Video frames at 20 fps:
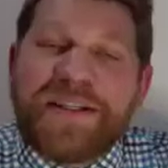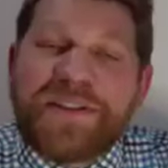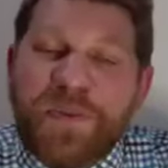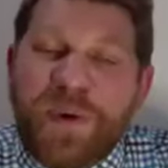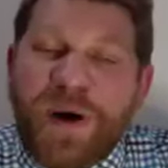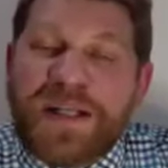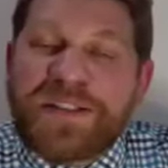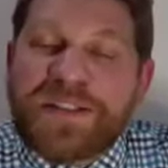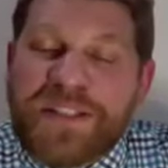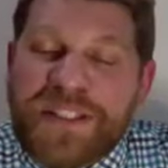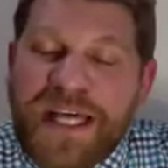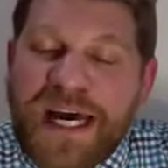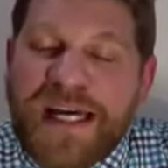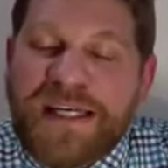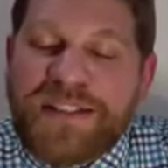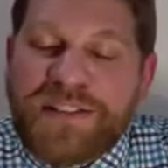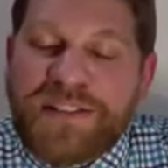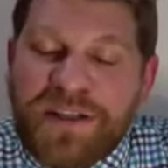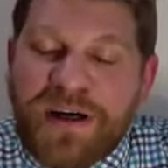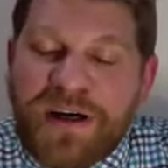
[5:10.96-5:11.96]
is what's
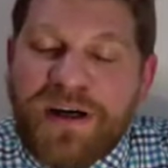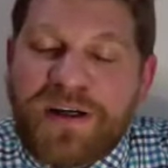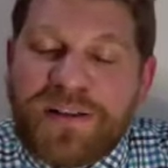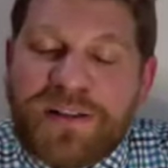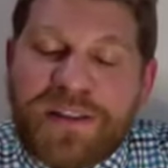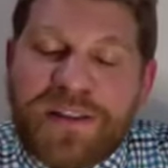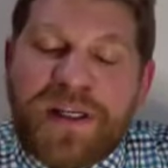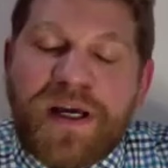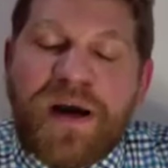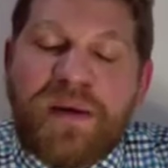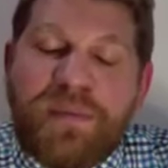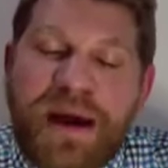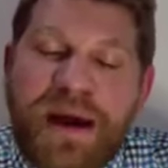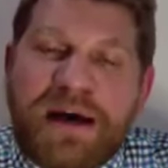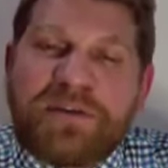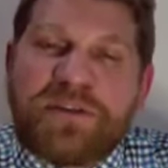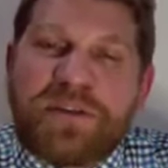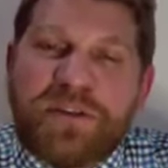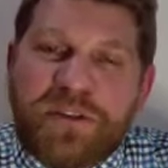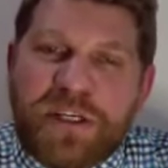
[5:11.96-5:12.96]
nice, Dalton,
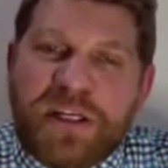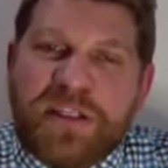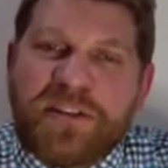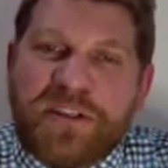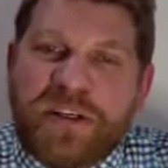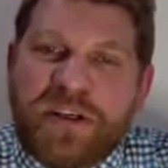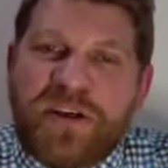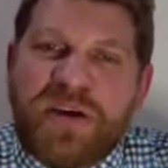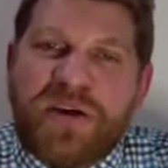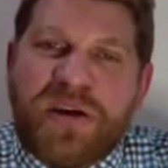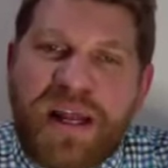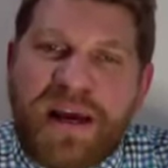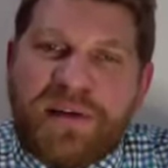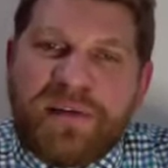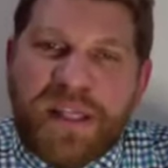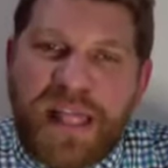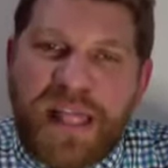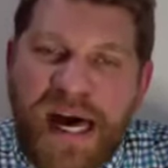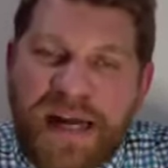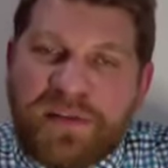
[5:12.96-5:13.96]
about jiu-jitsu. You can have
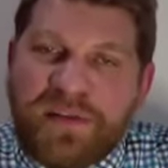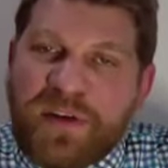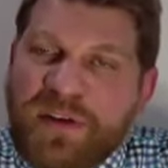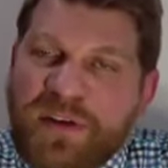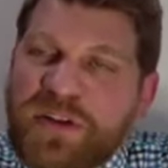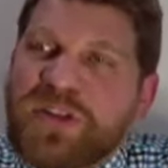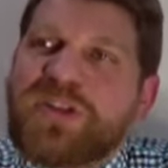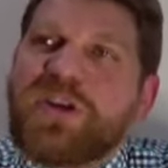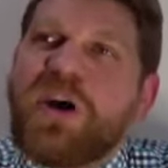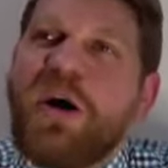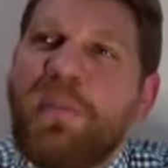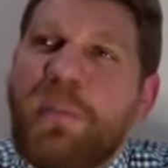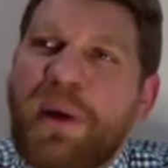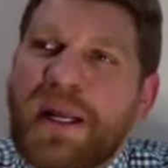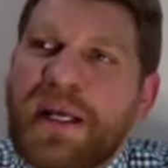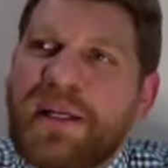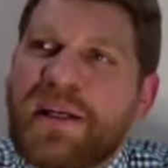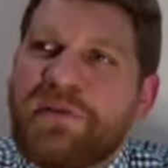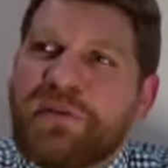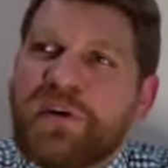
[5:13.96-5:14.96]
a lot of, there's so
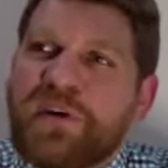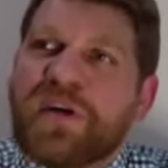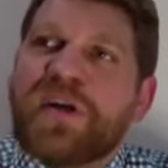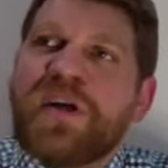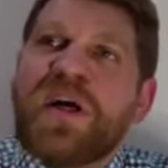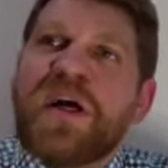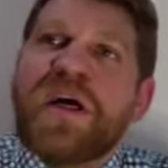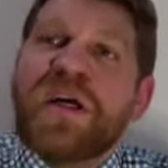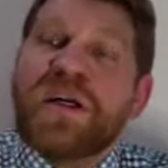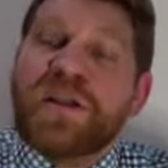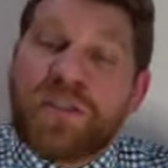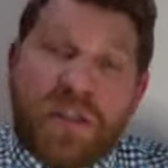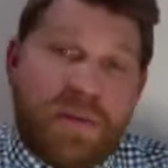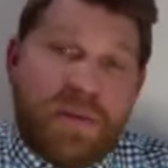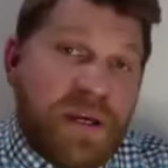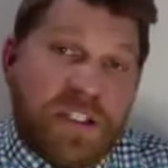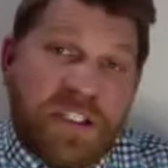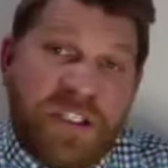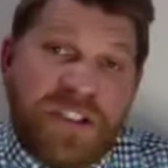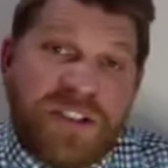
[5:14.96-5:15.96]
many different
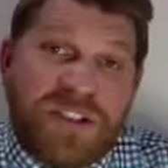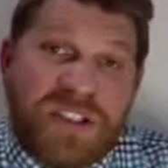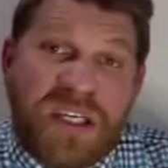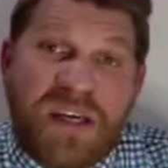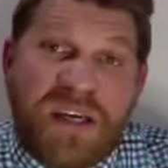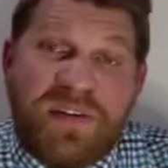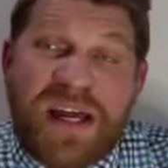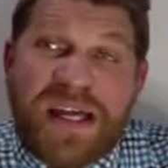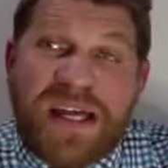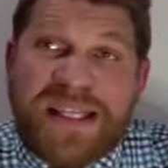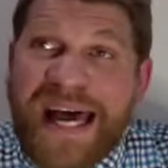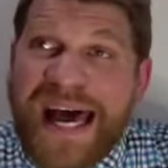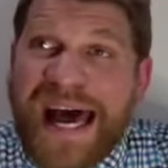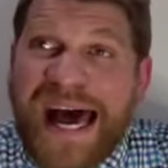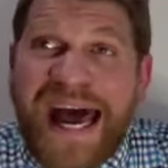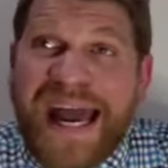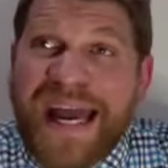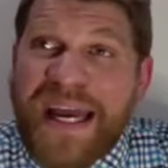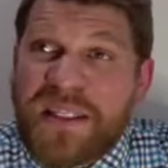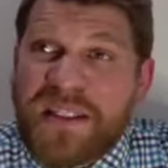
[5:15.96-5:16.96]
submissions, even at the
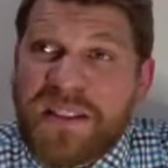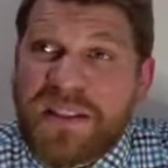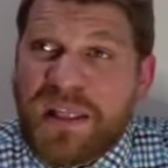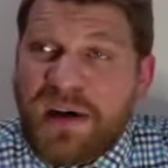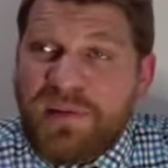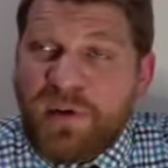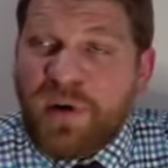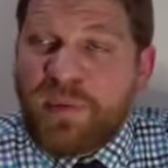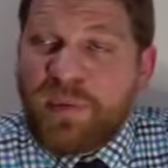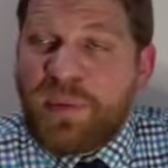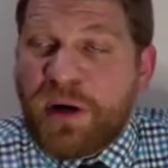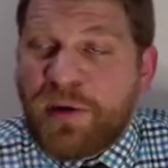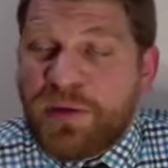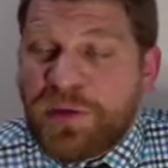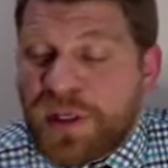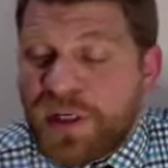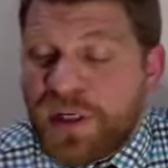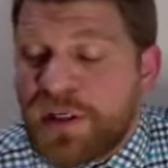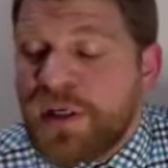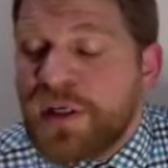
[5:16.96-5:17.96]
highest level,
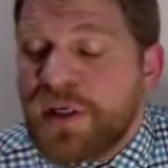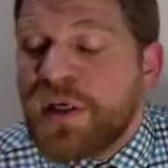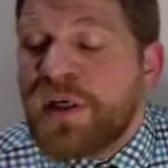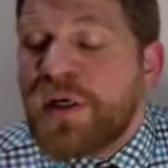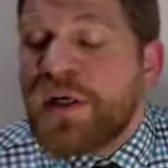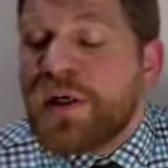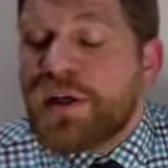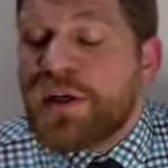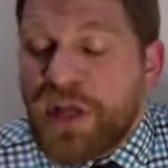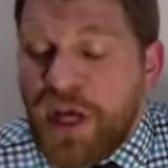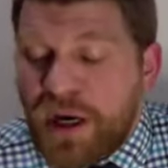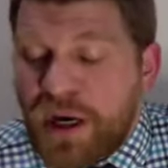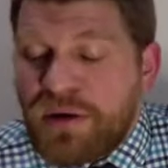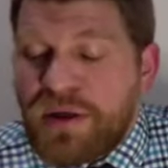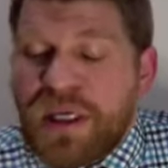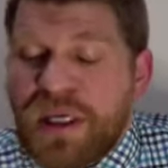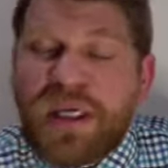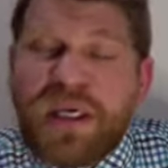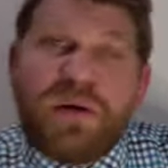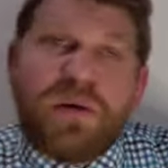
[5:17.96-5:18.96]
both in
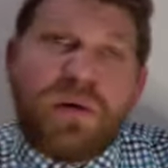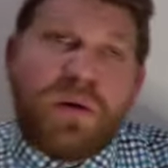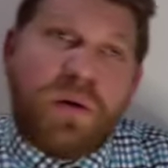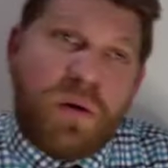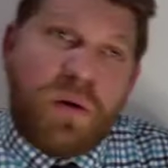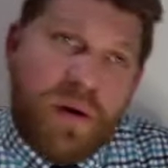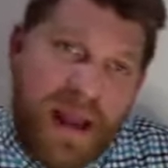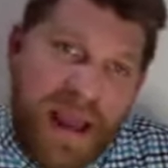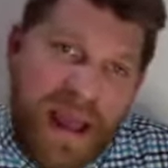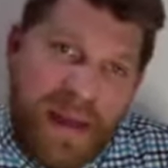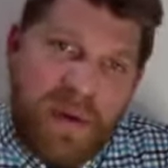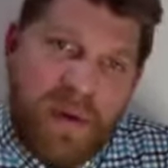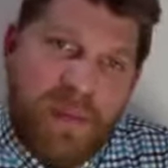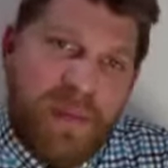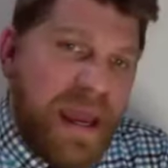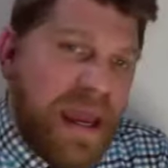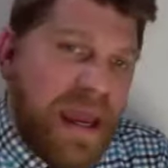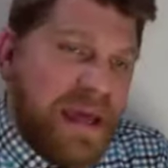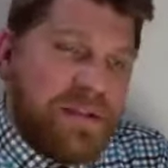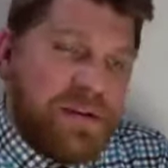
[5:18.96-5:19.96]
no-gi or
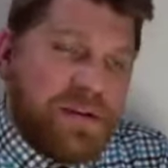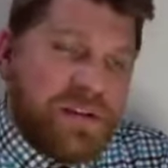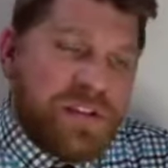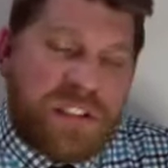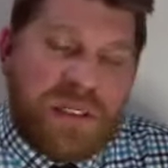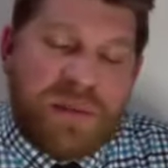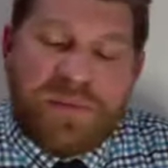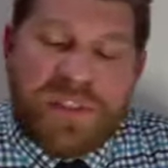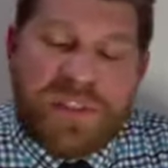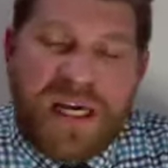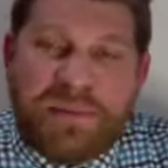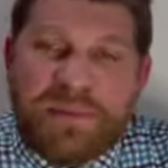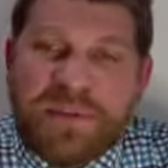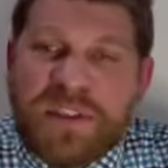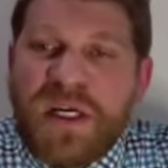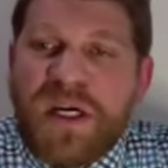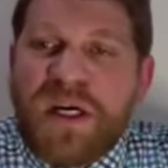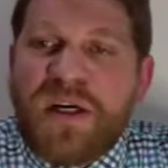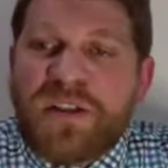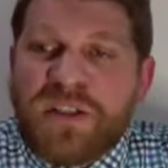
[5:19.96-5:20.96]
MMA. There's
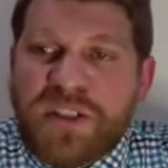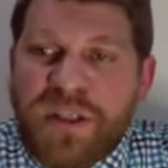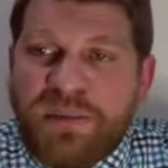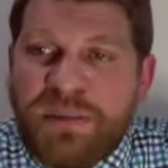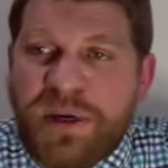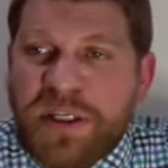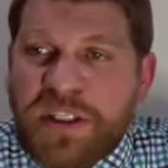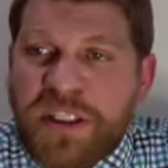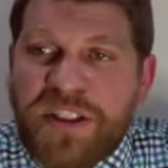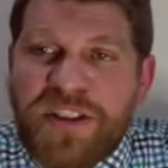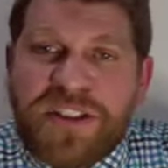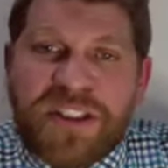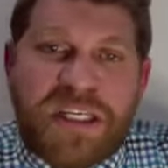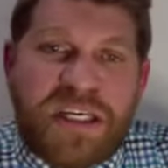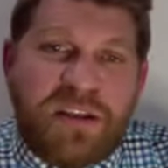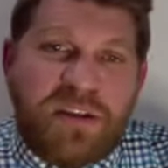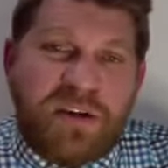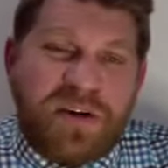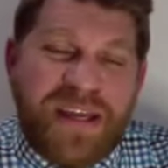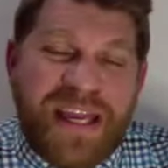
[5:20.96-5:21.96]
sometimes submissions
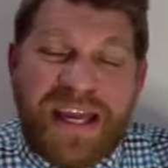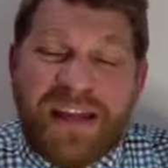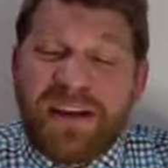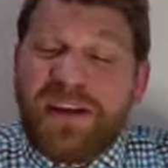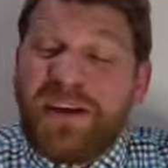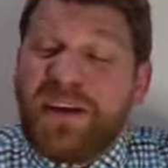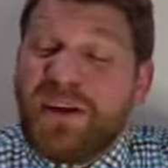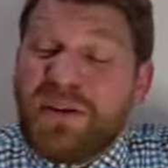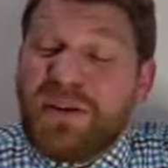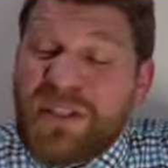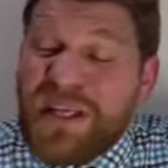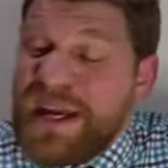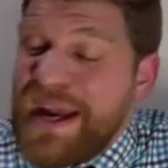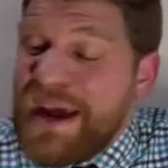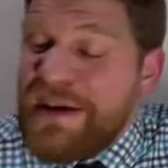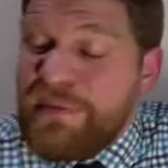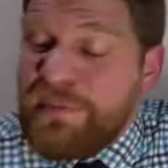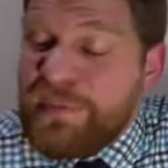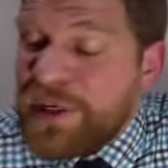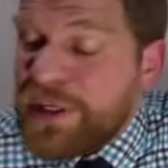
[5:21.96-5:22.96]
either get used that
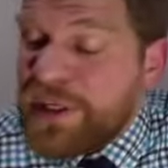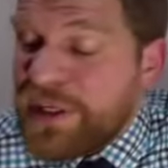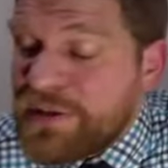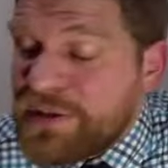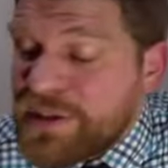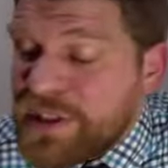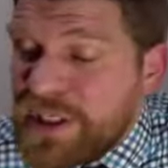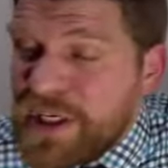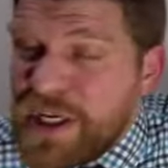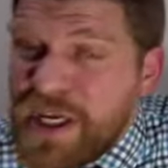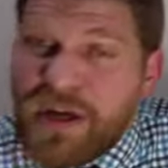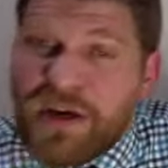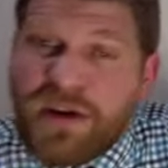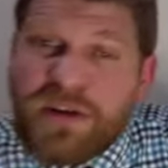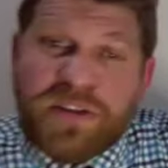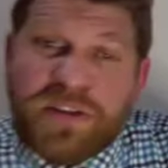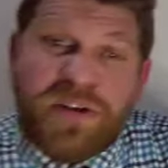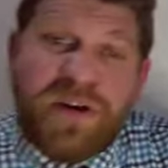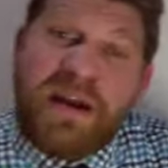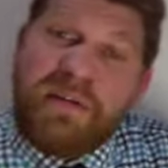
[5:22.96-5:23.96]
haven't been used in
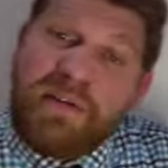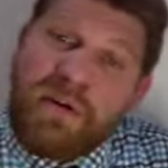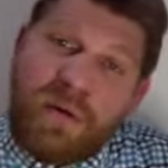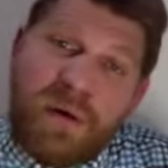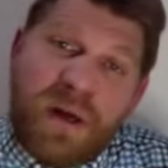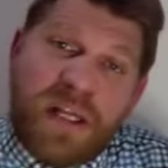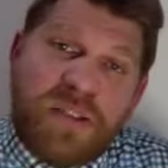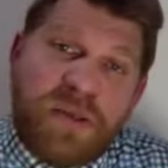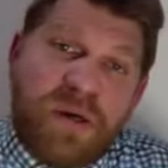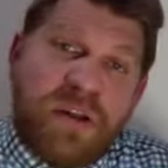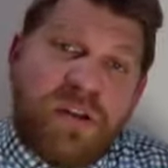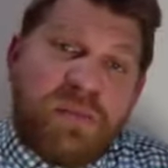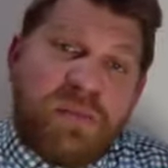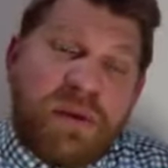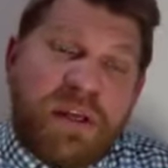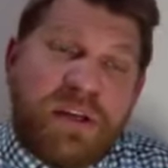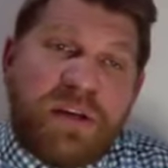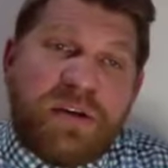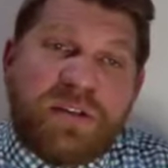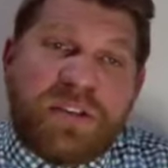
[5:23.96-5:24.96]
years, or every once in a while there'll
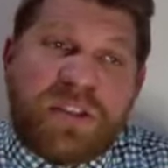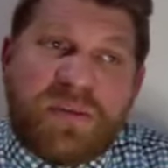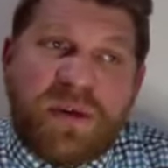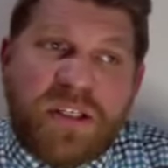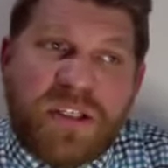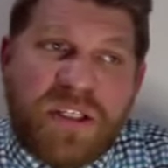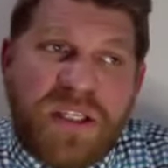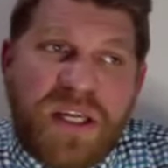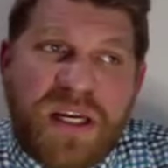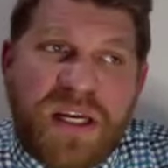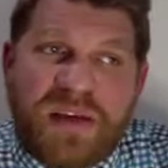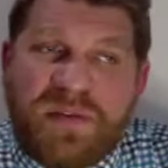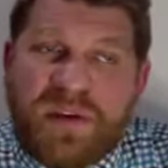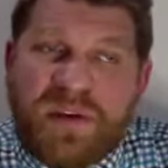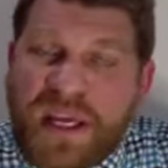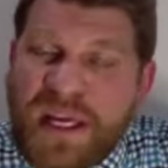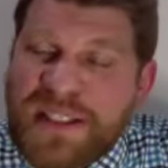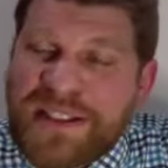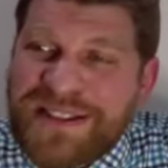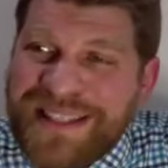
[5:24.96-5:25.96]
be a new submission that
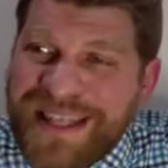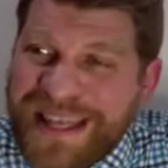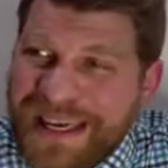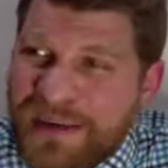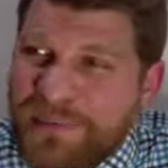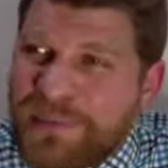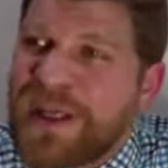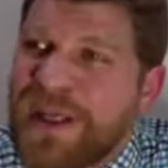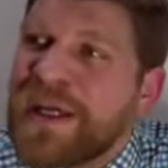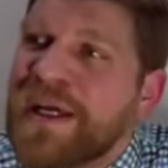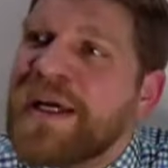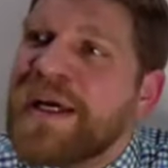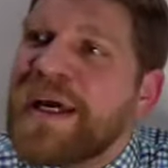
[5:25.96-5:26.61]
even gets named